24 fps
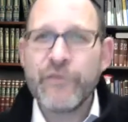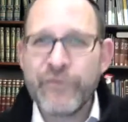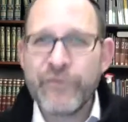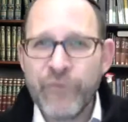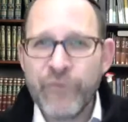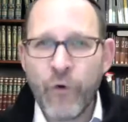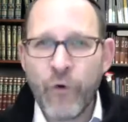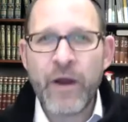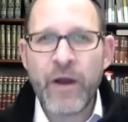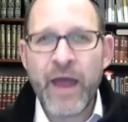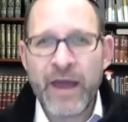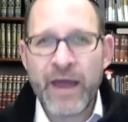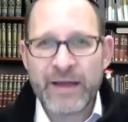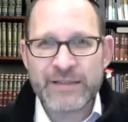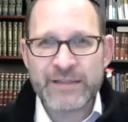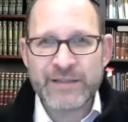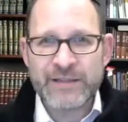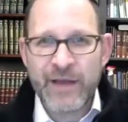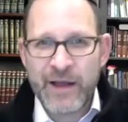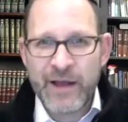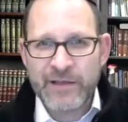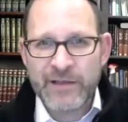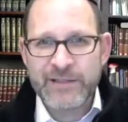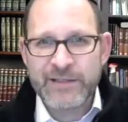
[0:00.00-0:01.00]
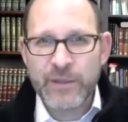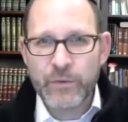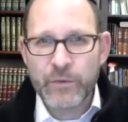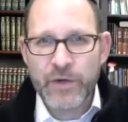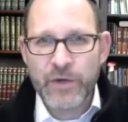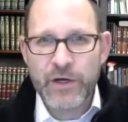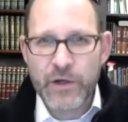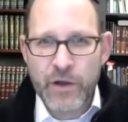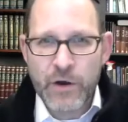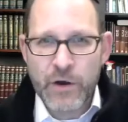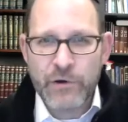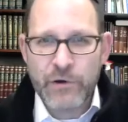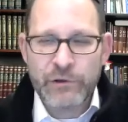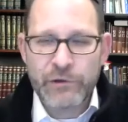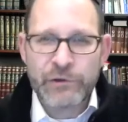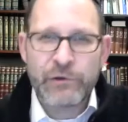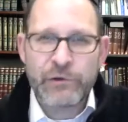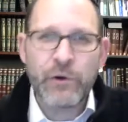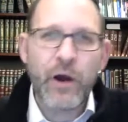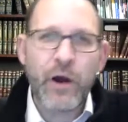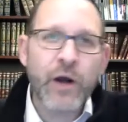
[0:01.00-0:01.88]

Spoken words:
4 exiles that we're going to go through